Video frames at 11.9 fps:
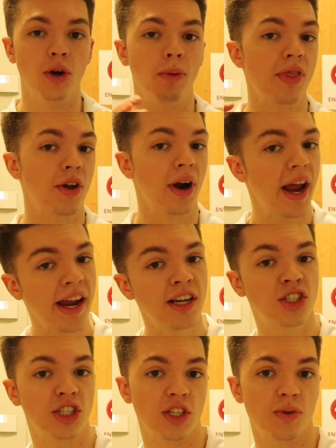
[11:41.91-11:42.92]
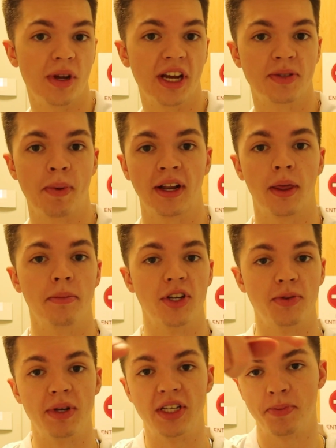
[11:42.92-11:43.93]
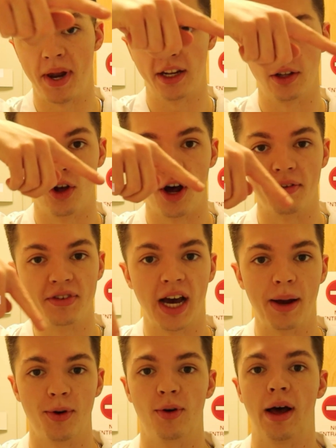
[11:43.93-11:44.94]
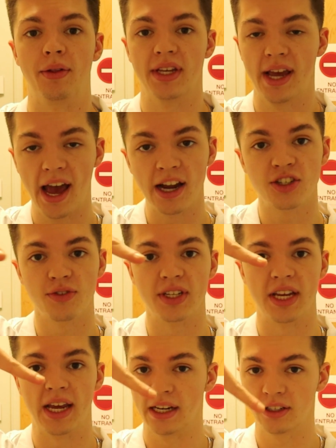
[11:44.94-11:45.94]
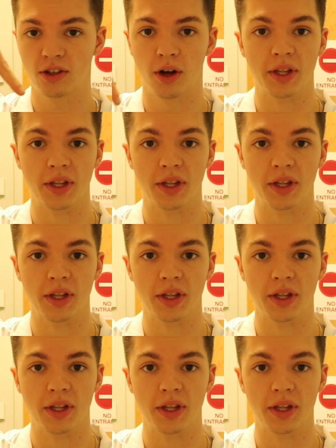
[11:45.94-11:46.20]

So when they're anxious, we expect them to be spending a lot of time around the edge of the tank,